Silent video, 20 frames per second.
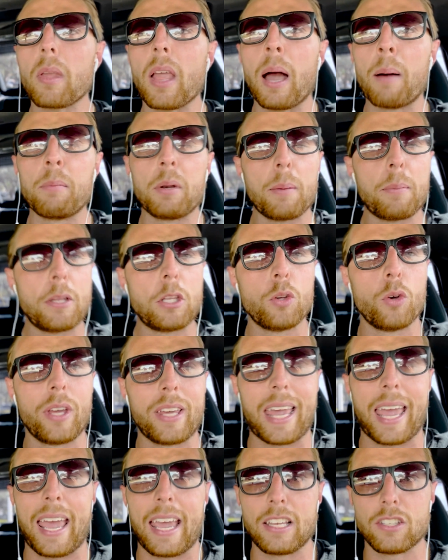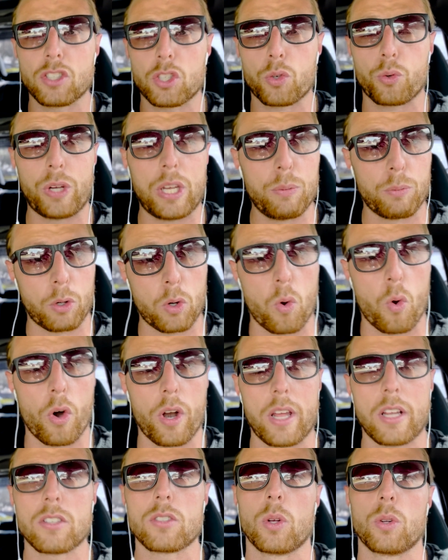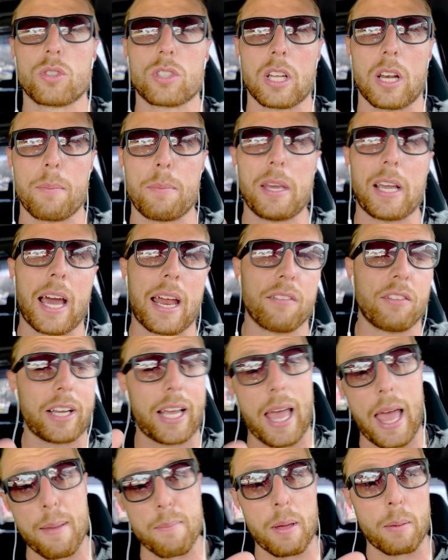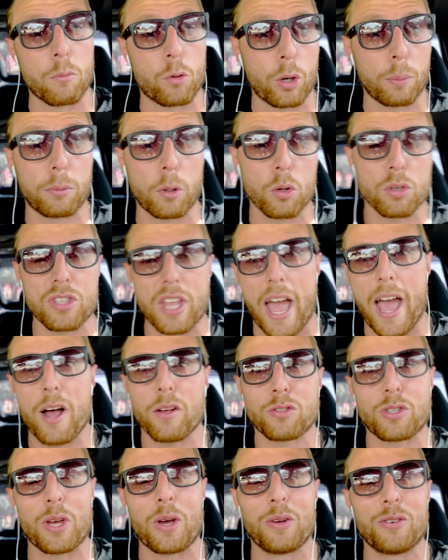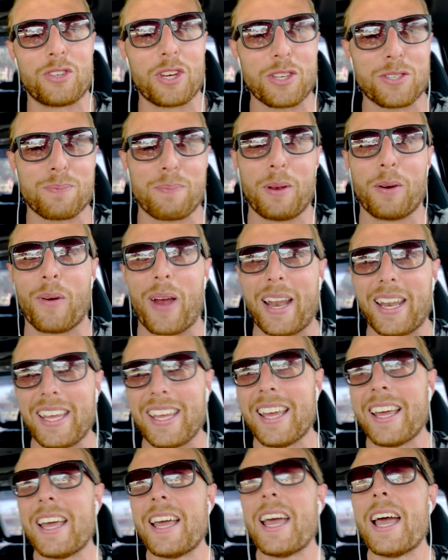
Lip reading: I'm going to be doing a screen recording, so it's going to be kind of like an crypto style, so just be ready.